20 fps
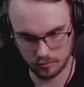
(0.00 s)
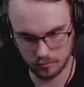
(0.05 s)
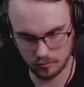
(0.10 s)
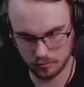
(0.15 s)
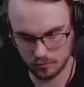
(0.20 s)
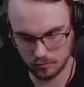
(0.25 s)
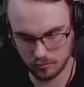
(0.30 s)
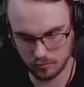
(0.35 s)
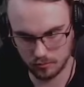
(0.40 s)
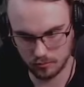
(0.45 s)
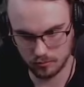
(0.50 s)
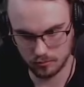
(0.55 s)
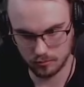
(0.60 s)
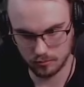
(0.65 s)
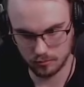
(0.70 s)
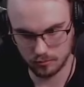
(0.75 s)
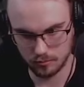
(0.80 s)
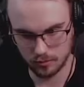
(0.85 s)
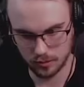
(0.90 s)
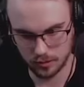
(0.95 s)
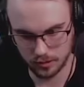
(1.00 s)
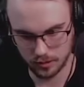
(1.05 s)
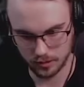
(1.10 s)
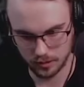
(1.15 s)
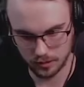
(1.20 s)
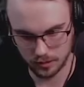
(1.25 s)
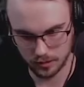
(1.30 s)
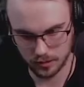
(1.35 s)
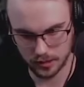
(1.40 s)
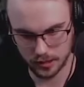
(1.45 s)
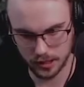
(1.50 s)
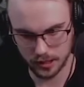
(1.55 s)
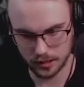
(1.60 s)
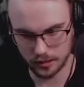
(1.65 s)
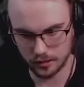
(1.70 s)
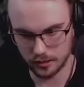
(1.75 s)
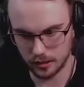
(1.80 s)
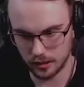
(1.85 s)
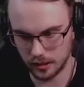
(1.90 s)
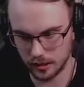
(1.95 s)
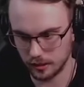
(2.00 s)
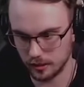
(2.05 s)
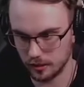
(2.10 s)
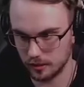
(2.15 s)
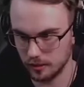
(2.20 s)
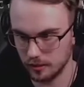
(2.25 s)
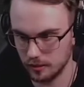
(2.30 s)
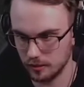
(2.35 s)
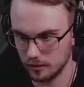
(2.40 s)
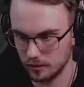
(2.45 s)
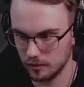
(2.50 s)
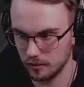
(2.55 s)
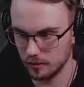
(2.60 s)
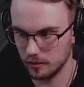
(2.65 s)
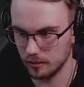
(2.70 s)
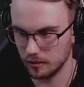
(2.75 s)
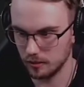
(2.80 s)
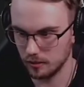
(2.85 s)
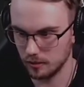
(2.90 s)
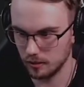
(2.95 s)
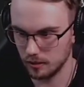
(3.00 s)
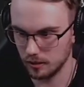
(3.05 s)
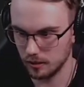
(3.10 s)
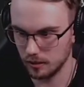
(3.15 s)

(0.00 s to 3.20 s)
We're also going to be checking another one of the security here.